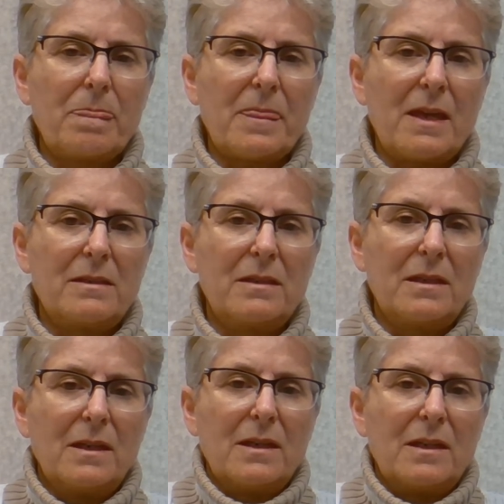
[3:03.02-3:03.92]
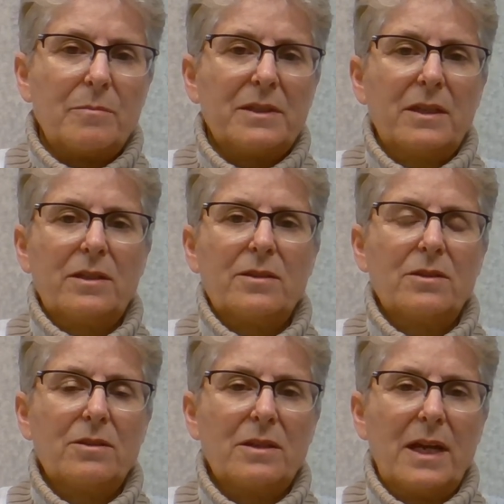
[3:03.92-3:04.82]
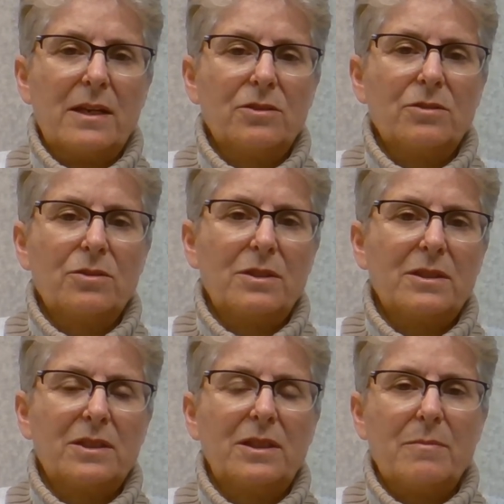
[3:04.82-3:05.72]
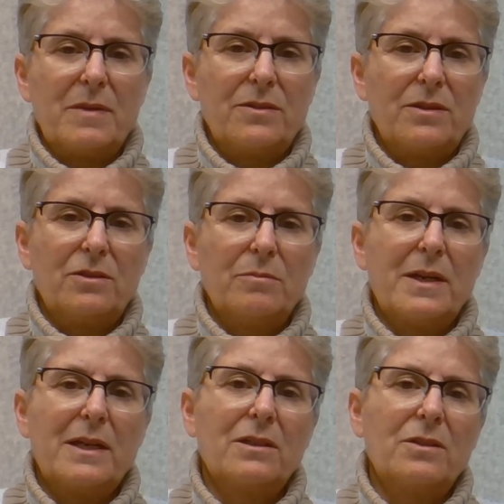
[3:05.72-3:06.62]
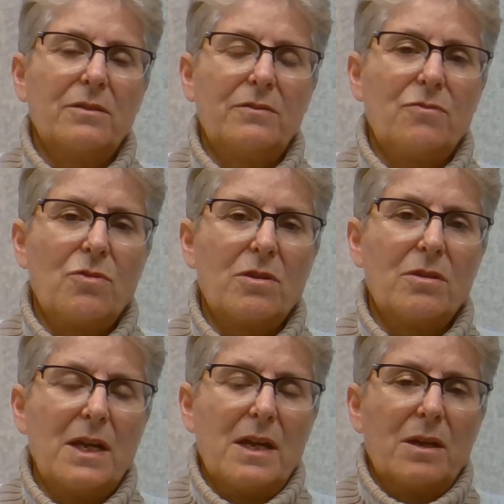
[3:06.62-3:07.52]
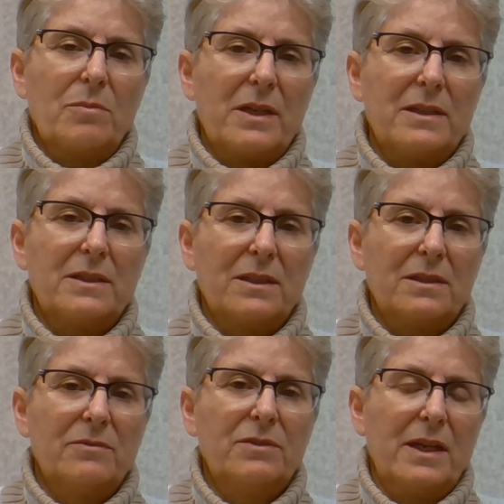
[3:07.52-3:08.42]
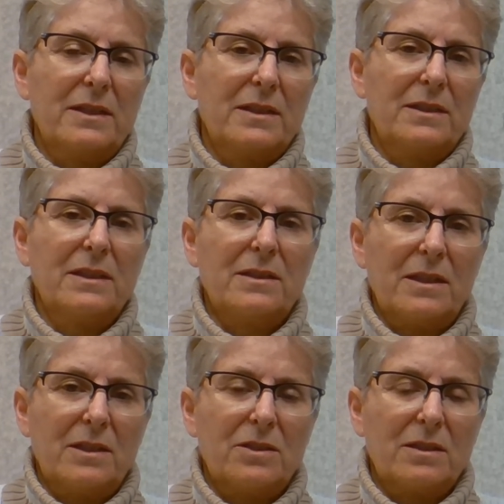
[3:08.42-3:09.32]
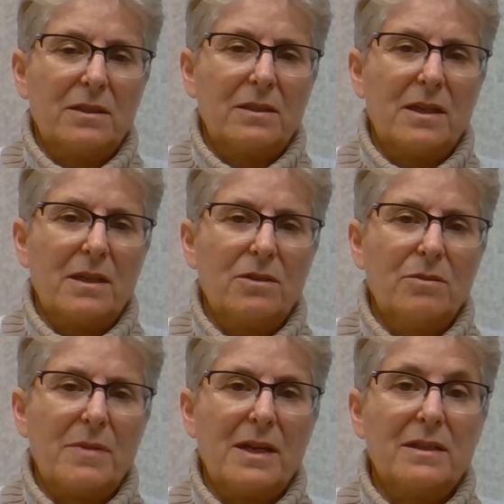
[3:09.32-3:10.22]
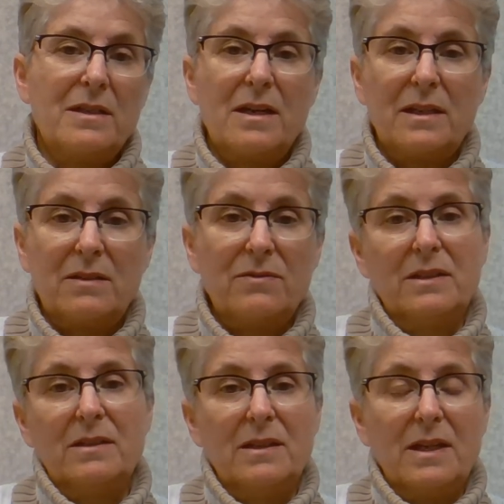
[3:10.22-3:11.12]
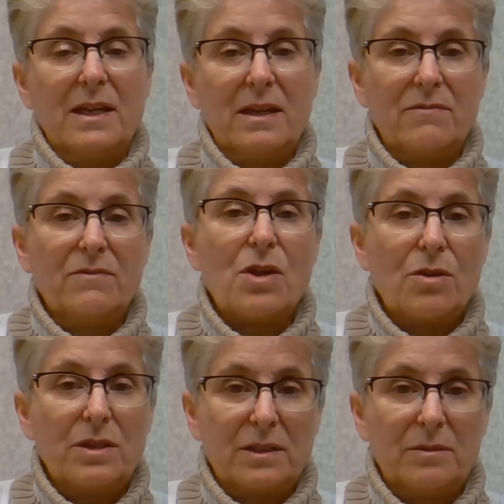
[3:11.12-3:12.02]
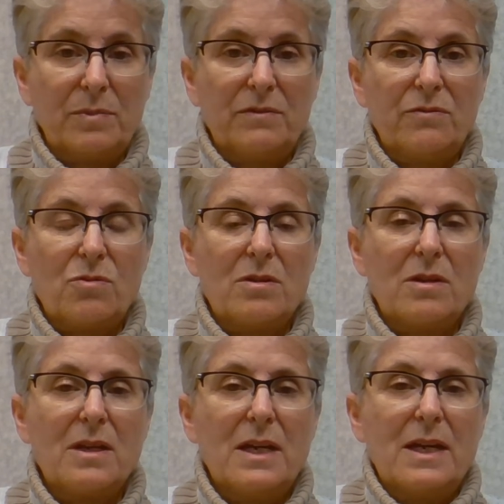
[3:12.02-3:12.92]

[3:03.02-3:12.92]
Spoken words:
And in particular, as you're doing the stop method, you might look for places of tightness and tension that you might not even have noticed before.